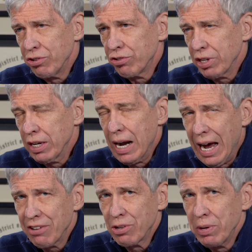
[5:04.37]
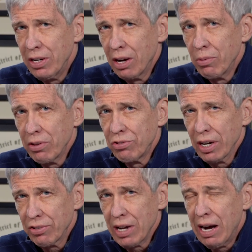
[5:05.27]
used to say it has to be done with
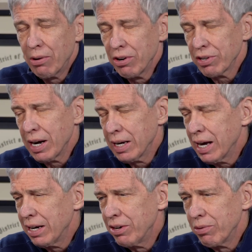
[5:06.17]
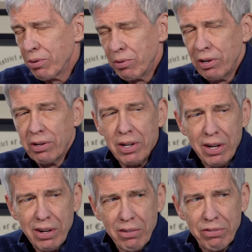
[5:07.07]
6 hours. And I got into a real
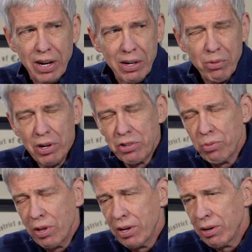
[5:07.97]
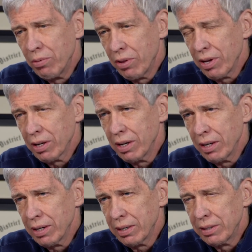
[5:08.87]
fight once with
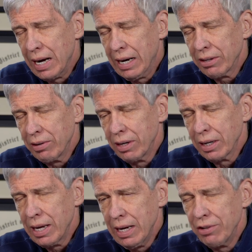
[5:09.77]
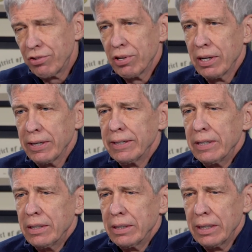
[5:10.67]
a doctor on a case
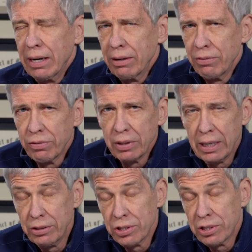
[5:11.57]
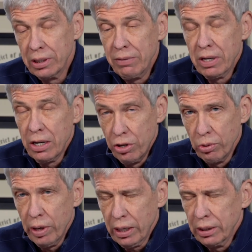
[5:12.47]
out of, I'll just leave it at
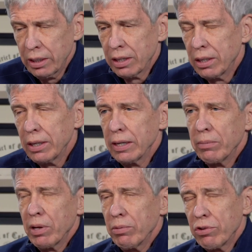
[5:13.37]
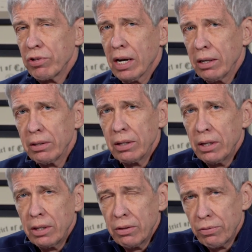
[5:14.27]
New England, that was settled
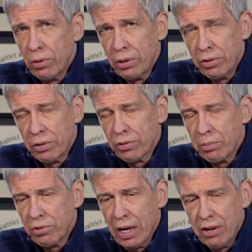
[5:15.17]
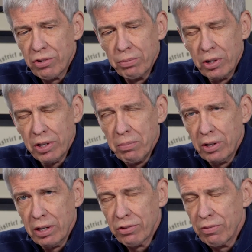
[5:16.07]
for substantial
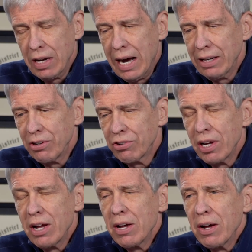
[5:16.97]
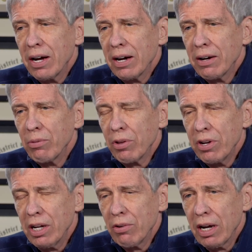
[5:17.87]
multi-millions of dollars. With
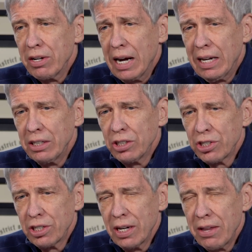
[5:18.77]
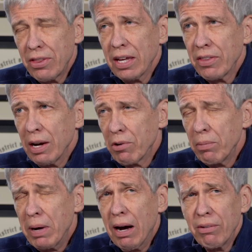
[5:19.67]
a neonatologist, I think they were
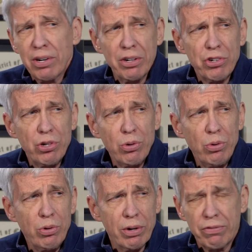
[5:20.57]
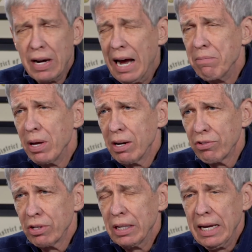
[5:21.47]
about 2 to 5
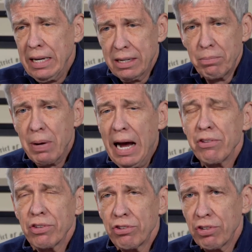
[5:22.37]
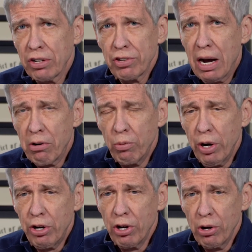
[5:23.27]
minutes late past the 6-hour
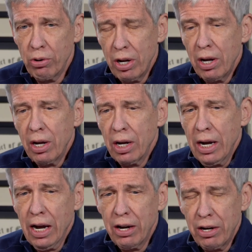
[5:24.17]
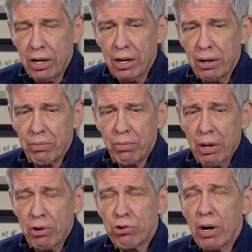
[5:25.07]
window. And
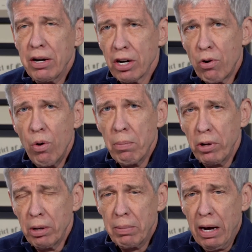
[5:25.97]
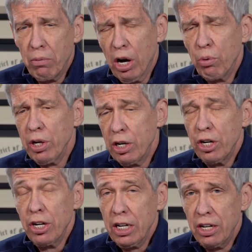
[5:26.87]
they were trying to quibble about, well, we
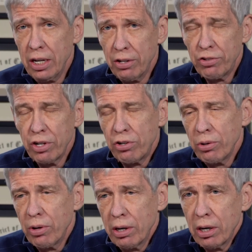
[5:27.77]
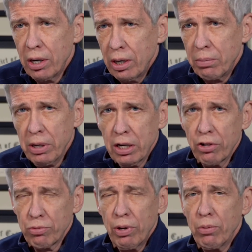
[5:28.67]
didn't need to institute it
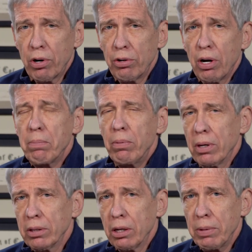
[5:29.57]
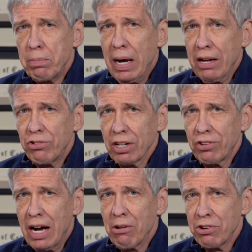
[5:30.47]
because we were a little bit past
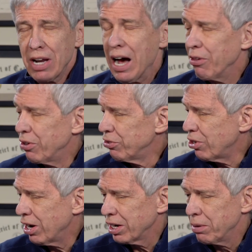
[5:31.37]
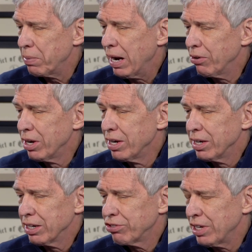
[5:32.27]
6 hours. Now they're talking about
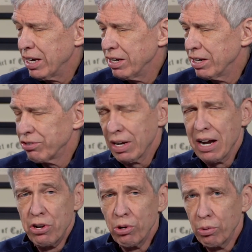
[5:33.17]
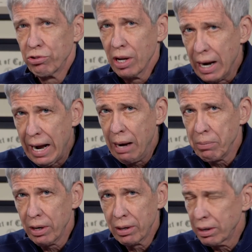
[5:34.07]
extending this, and I knew it was going to
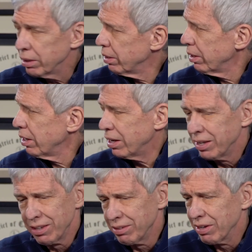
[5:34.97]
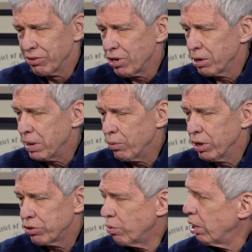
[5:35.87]
happen. They're talking about,
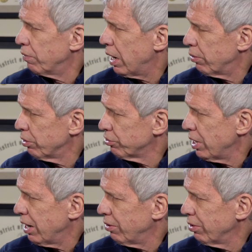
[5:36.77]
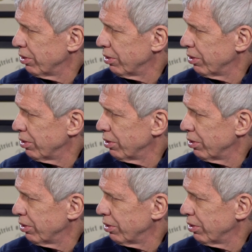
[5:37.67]
what, 12 hours now?